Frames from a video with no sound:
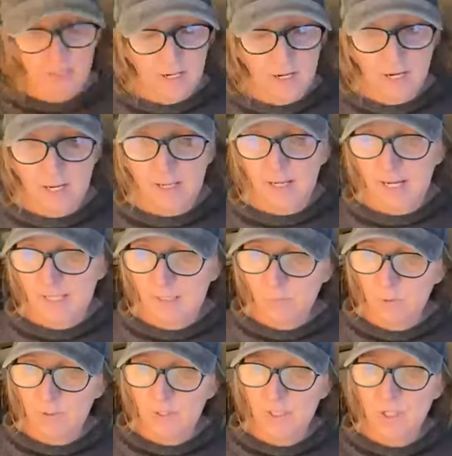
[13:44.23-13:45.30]

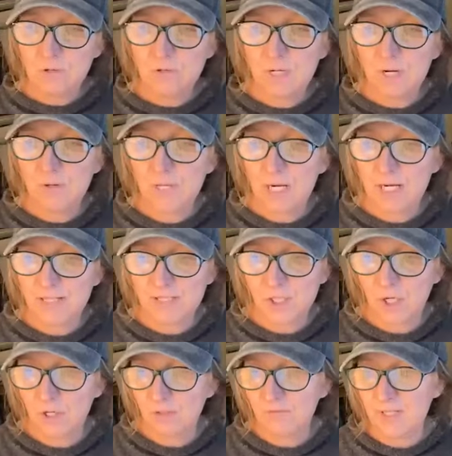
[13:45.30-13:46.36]
Anyone that you know that has
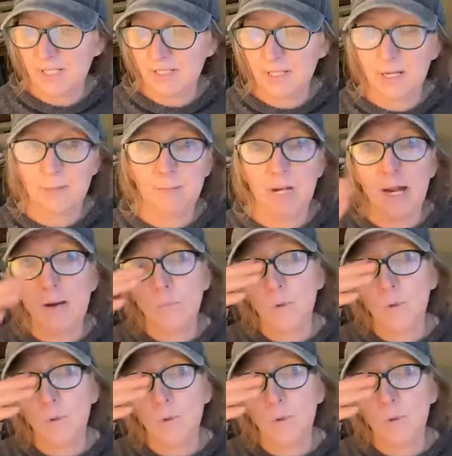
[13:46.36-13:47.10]
COVID,